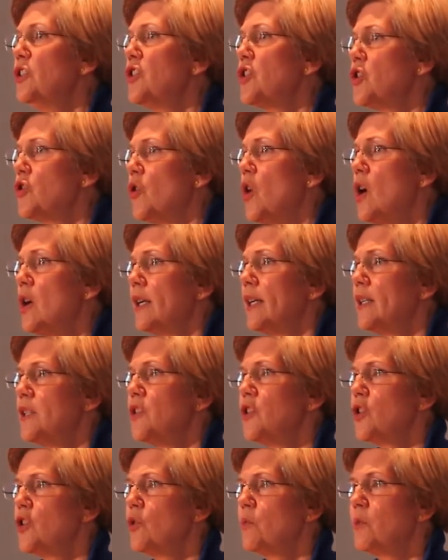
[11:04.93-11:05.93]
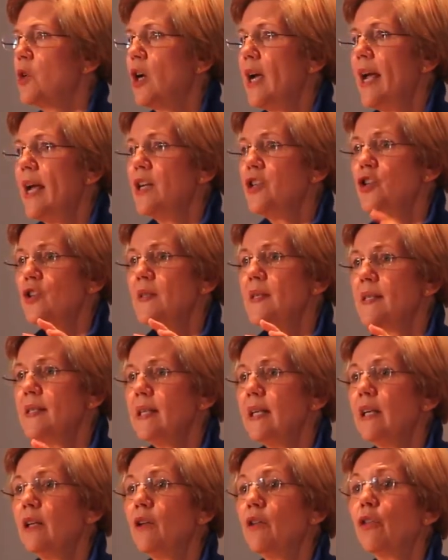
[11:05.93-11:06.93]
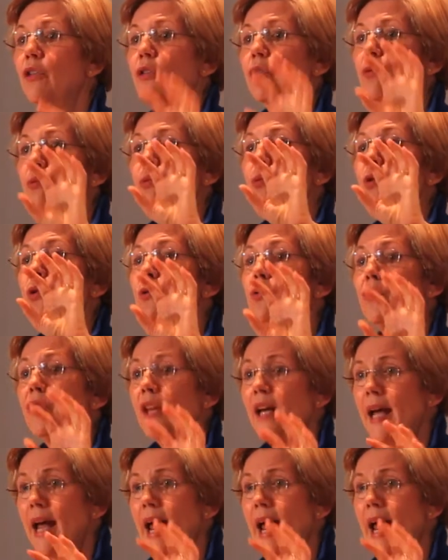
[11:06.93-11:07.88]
strong consumer agency through the